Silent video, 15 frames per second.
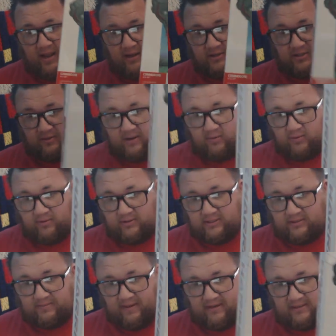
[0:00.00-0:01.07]
So I ordered
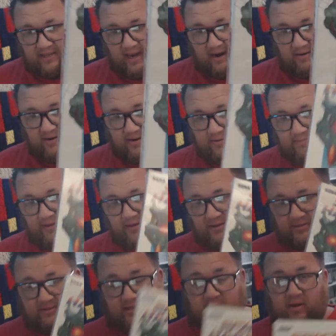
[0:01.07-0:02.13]
Space Harrier
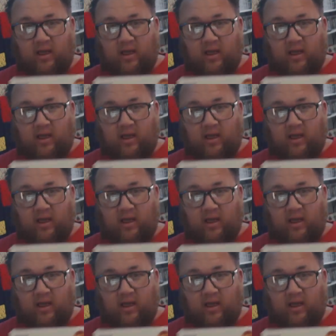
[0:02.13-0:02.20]
because